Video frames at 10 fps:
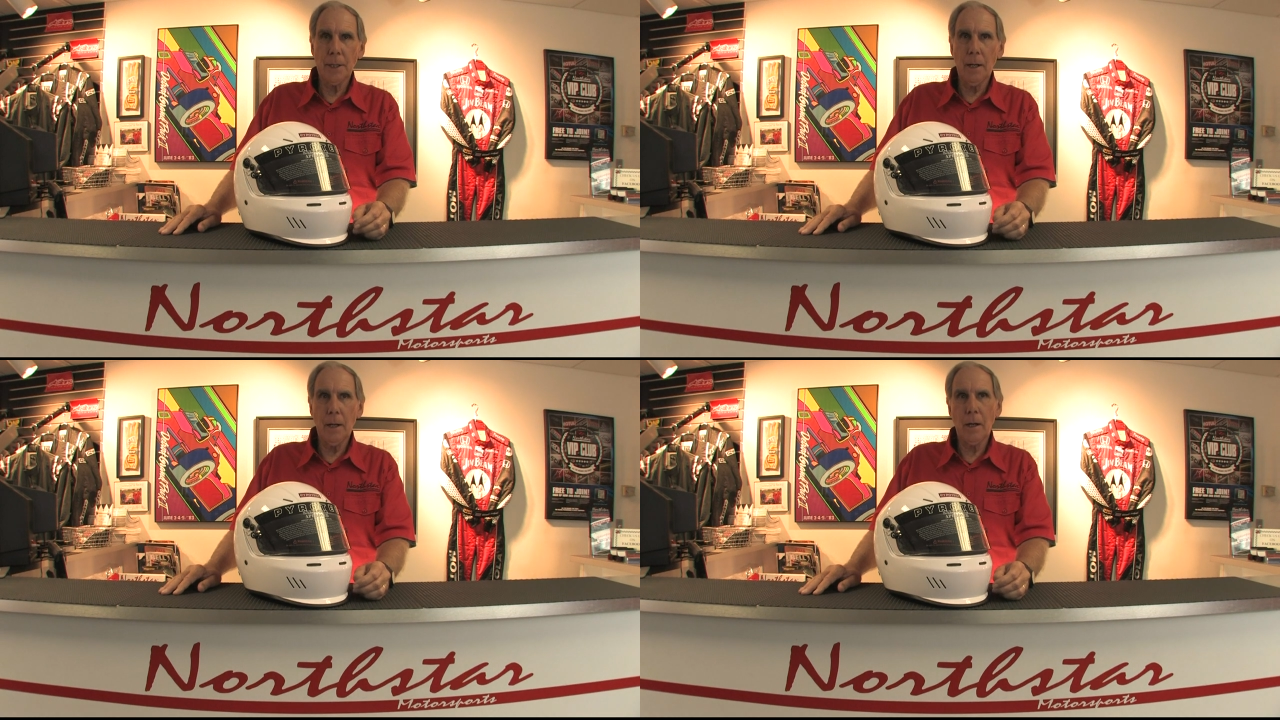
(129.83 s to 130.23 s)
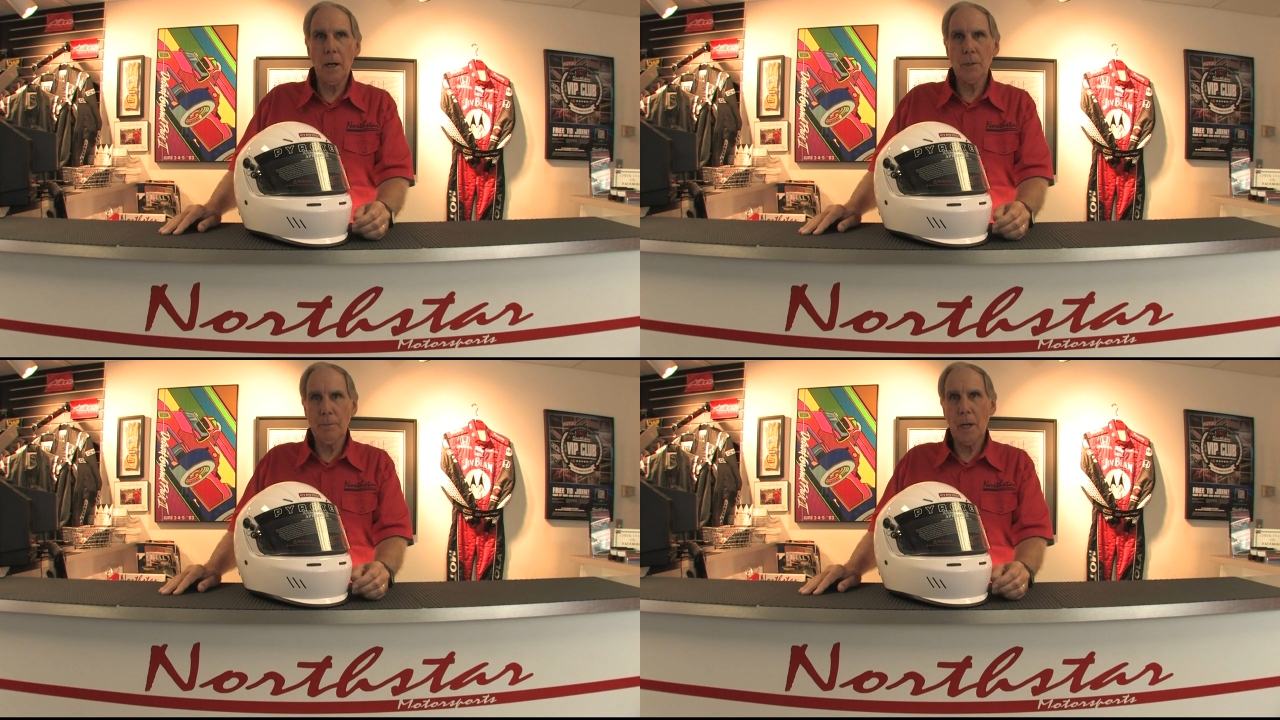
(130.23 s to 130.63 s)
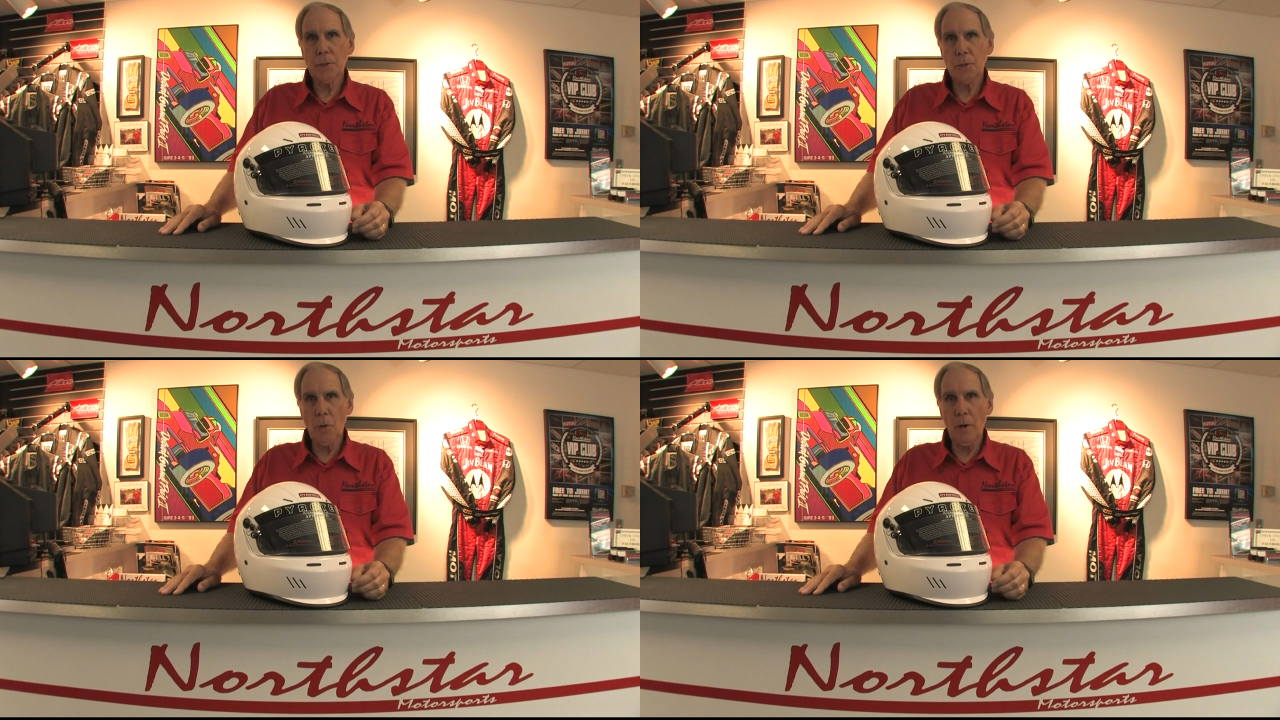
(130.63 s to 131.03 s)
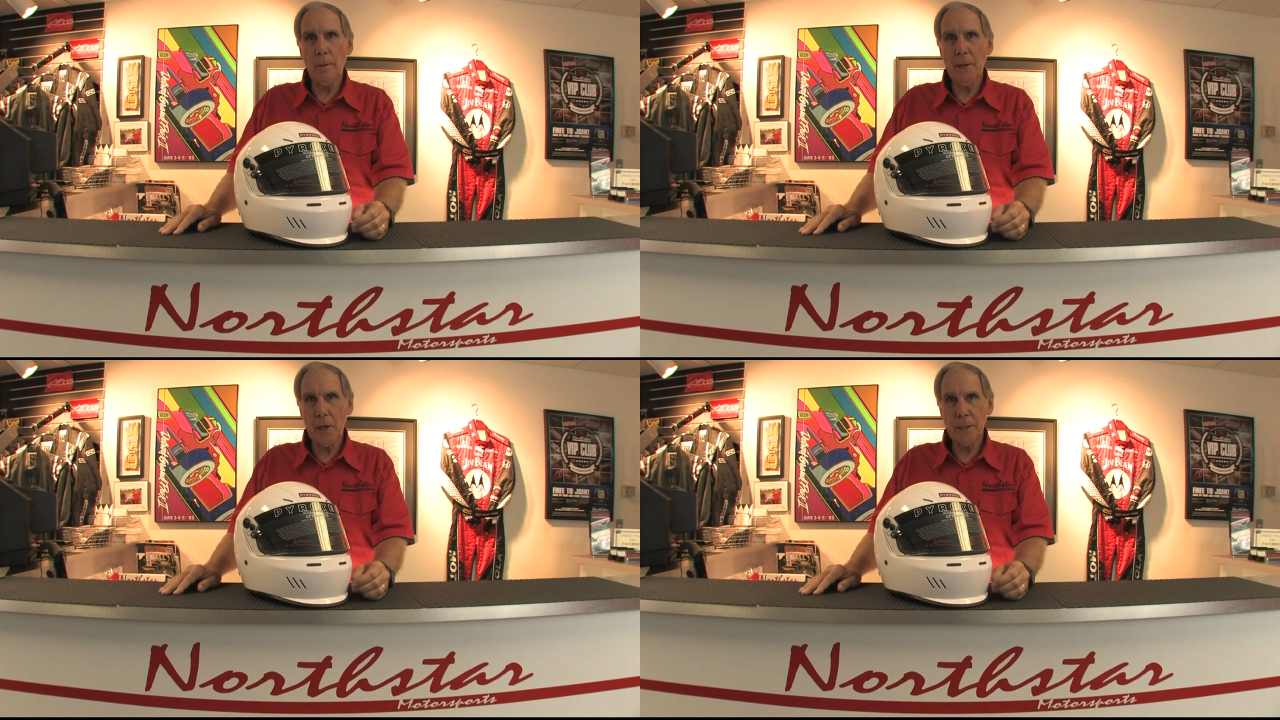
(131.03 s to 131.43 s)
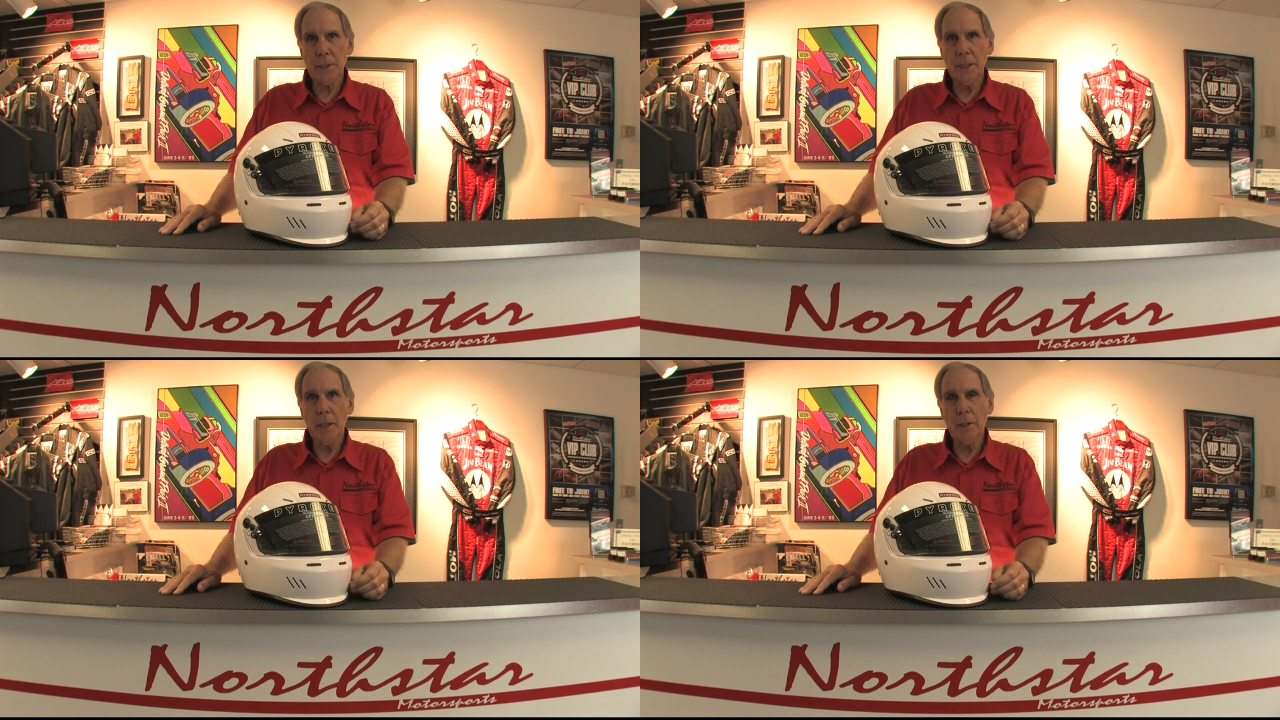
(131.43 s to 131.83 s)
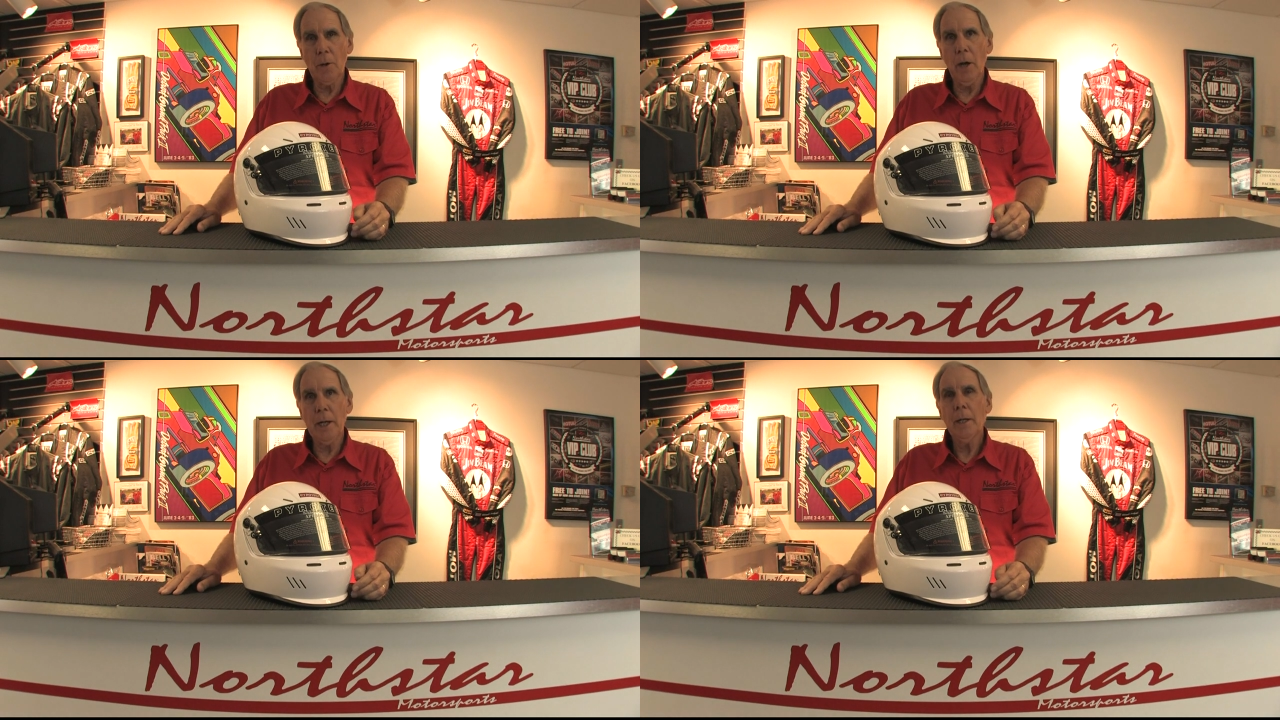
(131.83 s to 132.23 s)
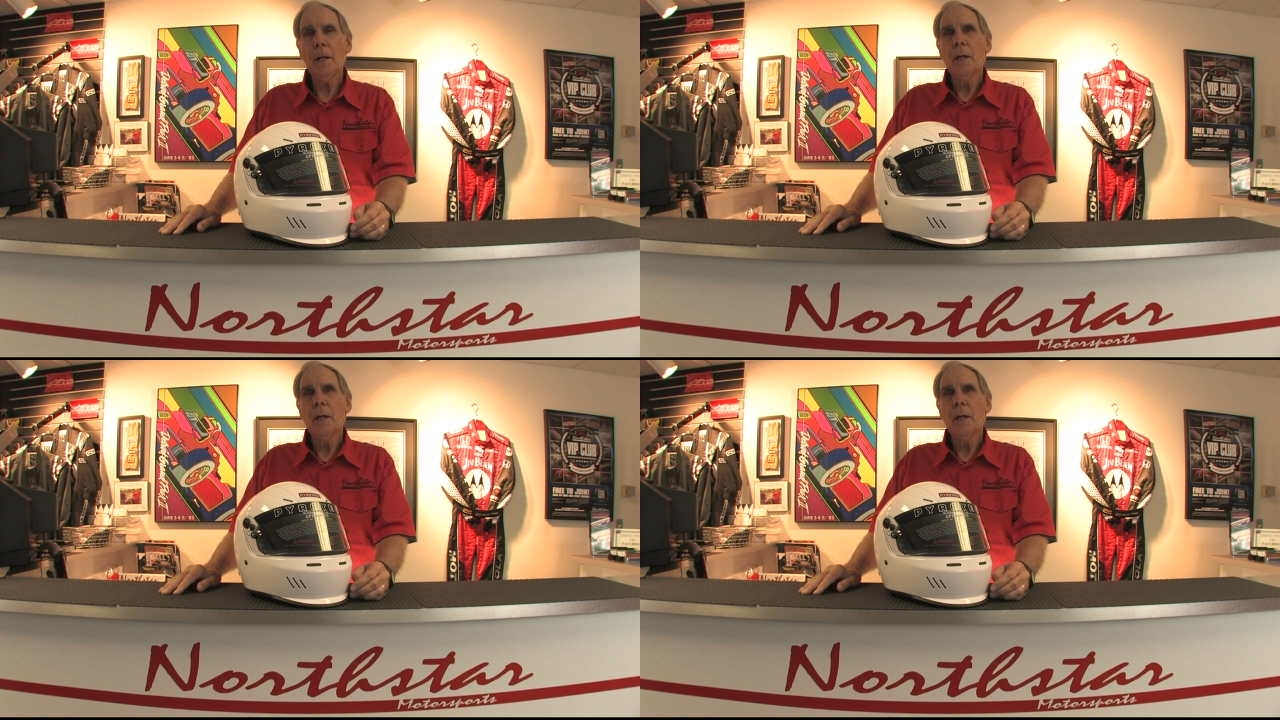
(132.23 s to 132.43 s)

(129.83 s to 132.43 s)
our store in Barrington, Illinois.